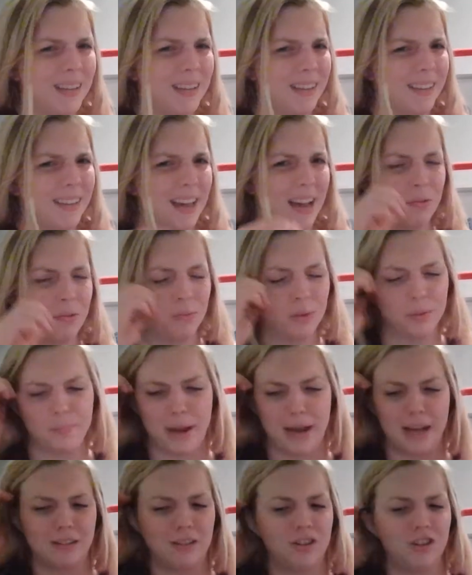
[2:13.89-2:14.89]
Yeah, we're
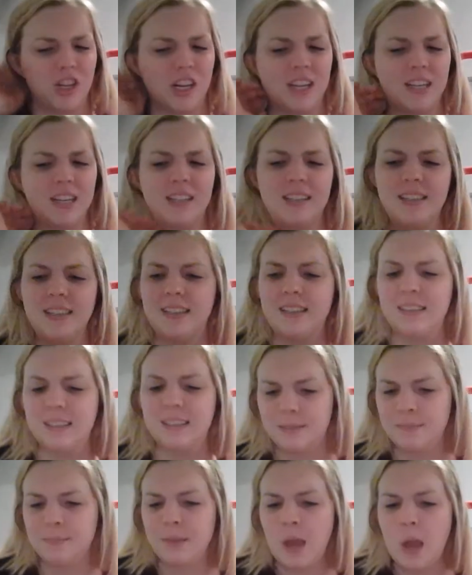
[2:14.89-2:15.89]
math
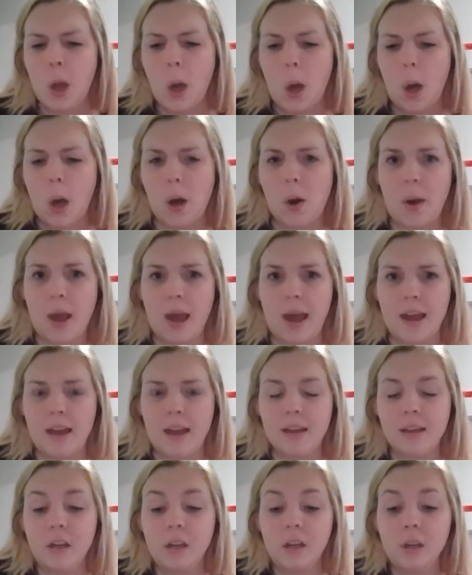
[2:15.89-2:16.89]
geniuses.
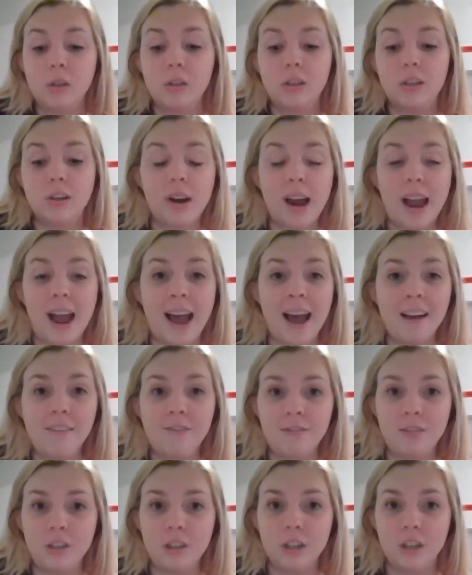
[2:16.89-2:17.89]
Okay, so
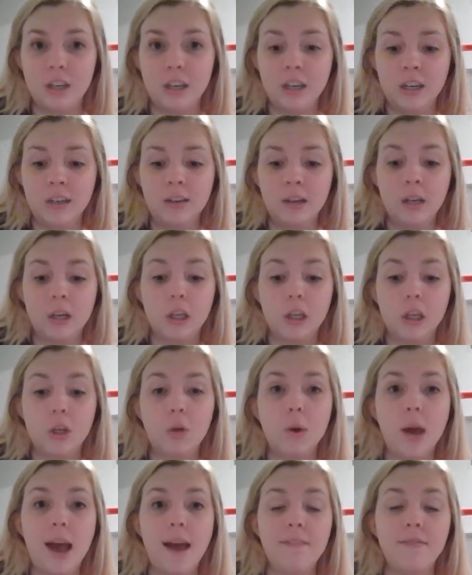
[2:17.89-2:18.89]
after
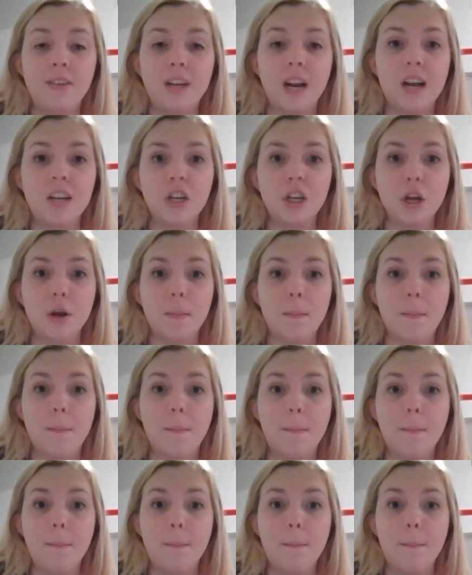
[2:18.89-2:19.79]
you have done your